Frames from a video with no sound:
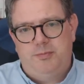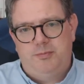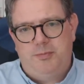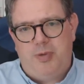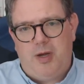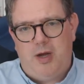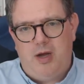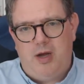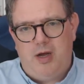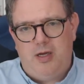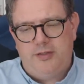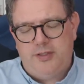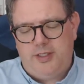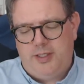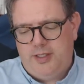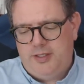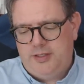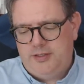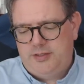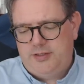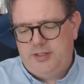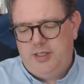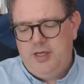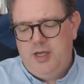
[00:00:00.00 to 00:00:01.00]
part
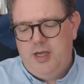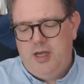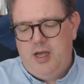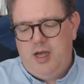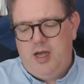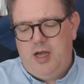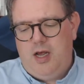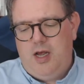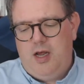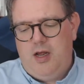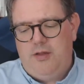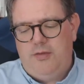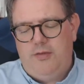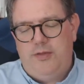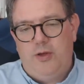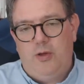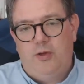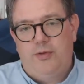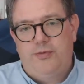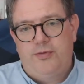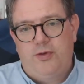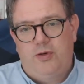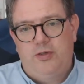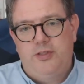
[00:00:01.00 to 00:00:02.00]
is uh, the
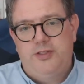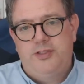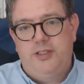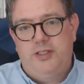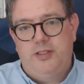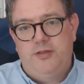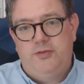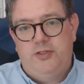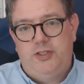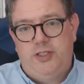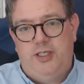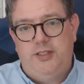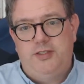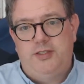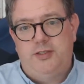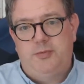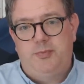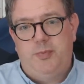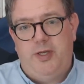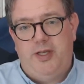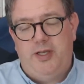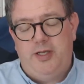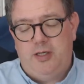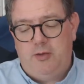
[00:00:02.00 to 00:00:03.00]
authority of Jesus
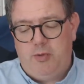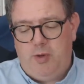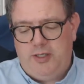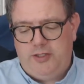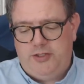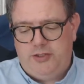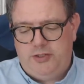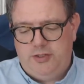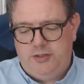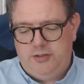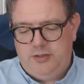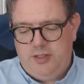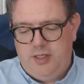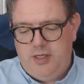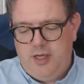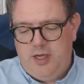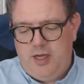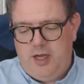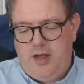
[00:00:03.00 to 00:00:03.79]
being questioned,